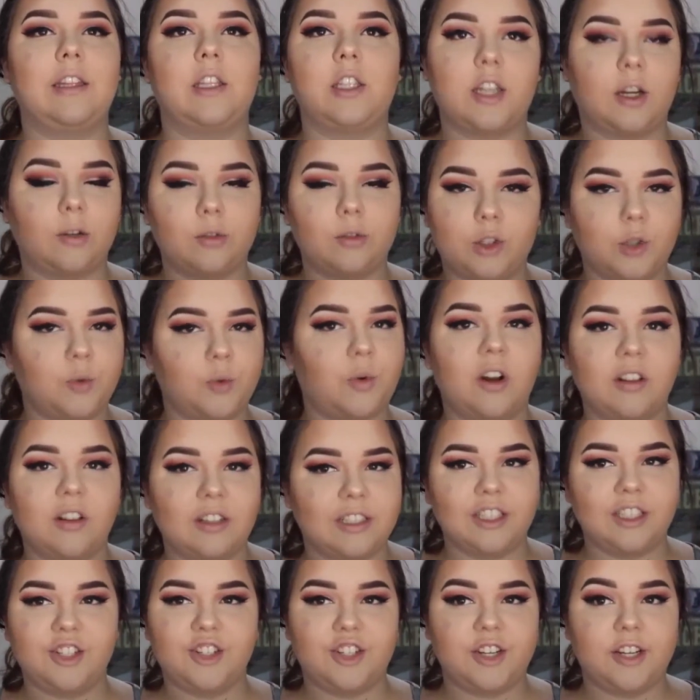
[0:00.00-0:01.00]
don't do all
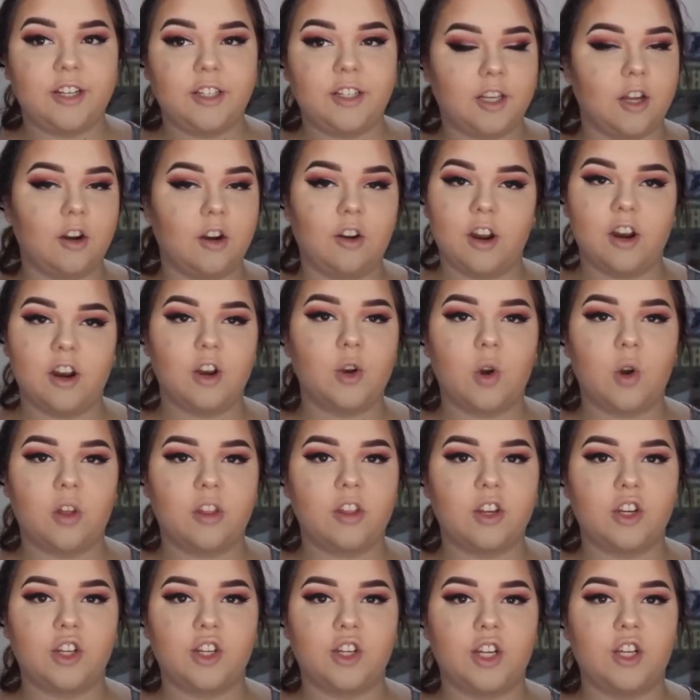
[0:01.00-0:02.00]
this shit. You don't need to do all
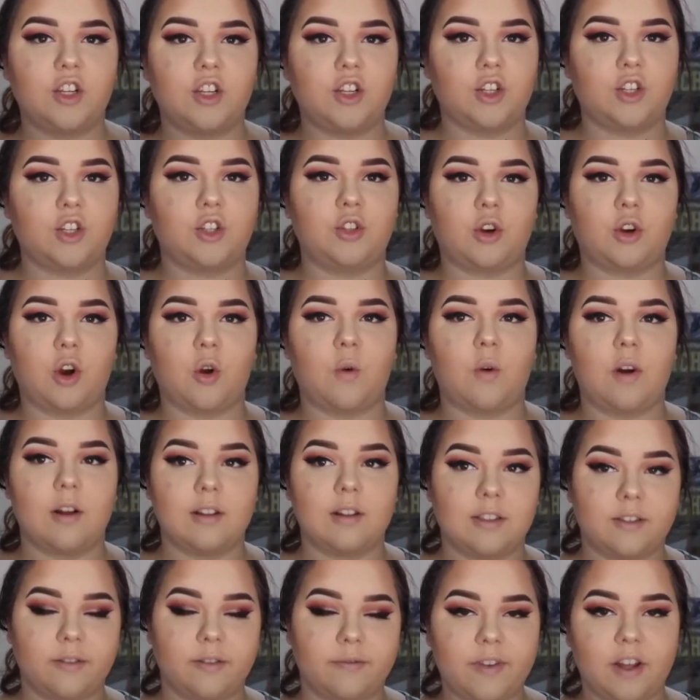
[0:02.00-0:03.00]
this shit. Just throw
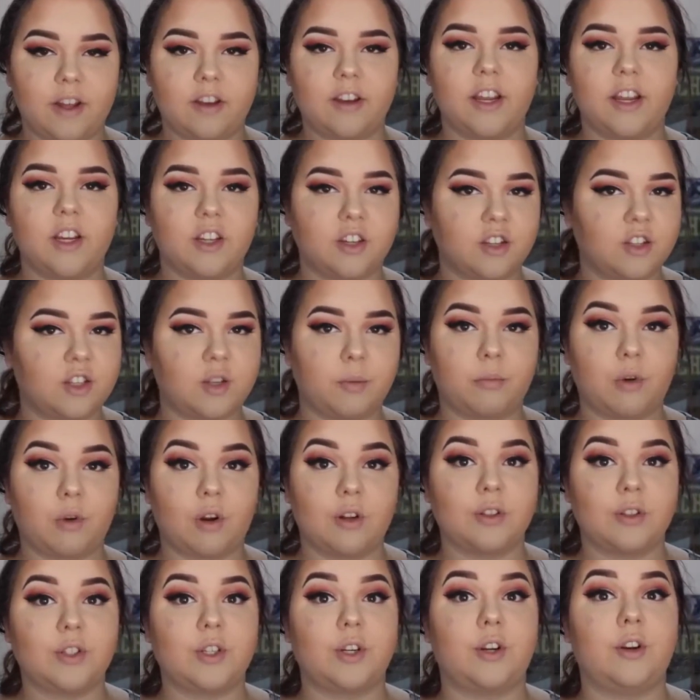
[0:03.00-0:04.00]
on some foundation, some
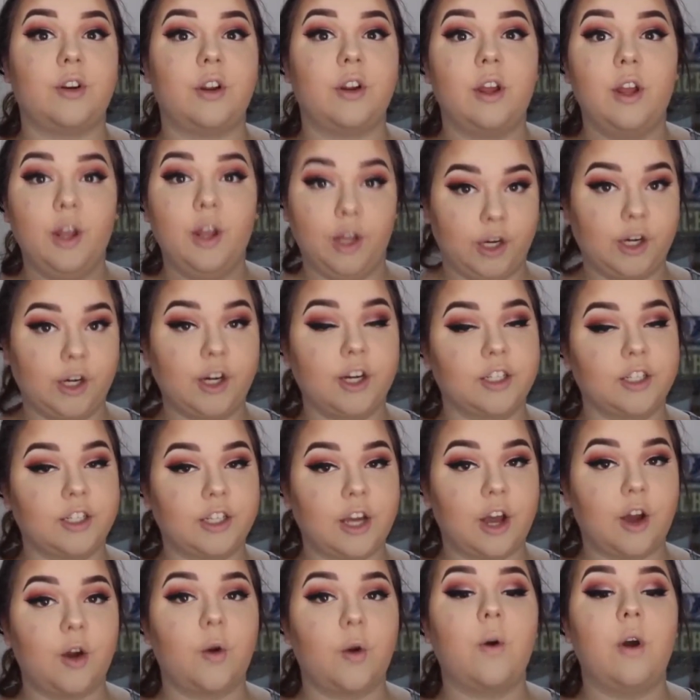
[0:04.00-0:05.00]
bronzer, you're good
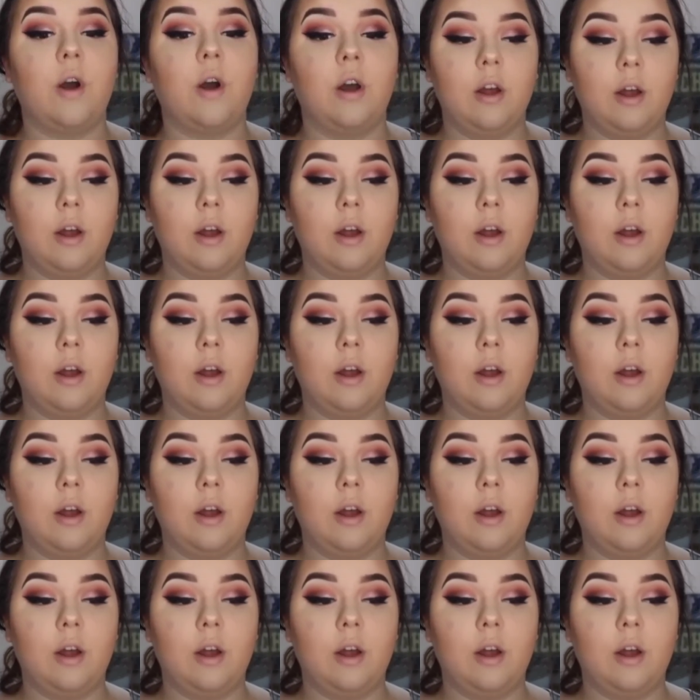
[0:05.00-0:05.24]
to go.